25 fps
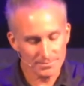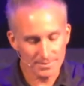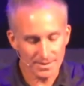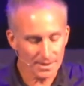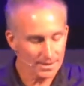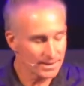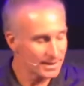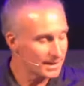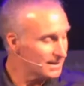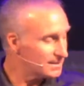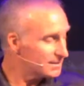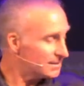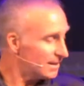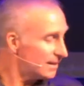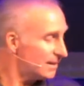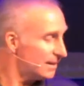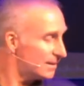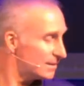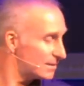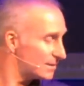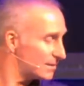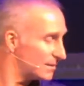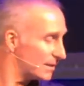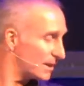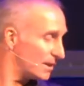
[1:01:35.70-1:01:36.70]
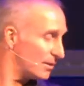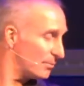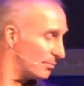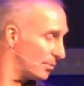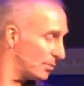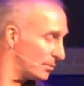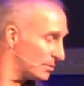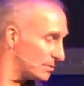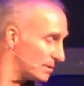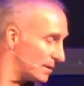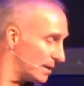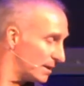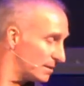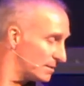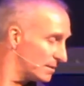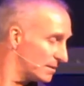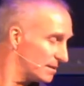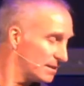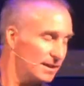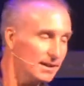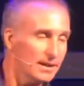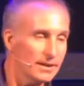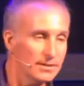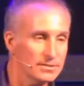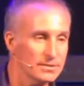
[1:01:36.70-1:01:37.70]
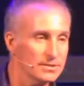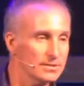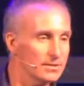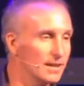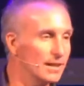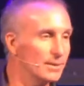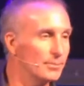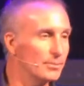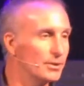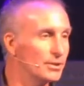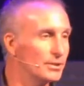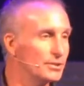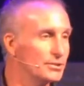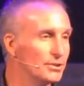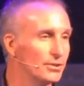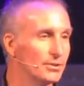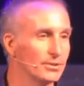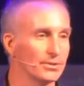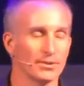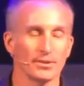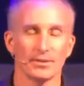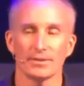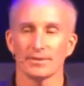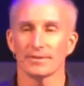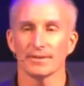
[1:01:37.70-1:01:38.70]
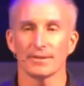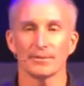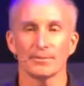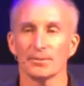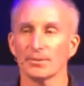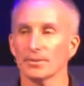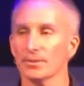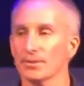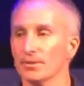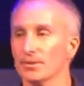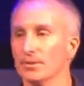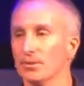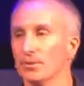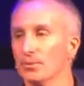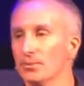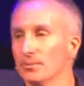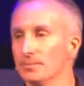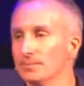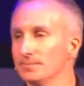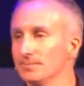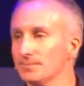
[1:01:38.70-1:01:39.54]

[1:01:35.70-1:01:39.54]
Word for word: Guys, I get sick of both sides of the aisle slamming each other. I really do.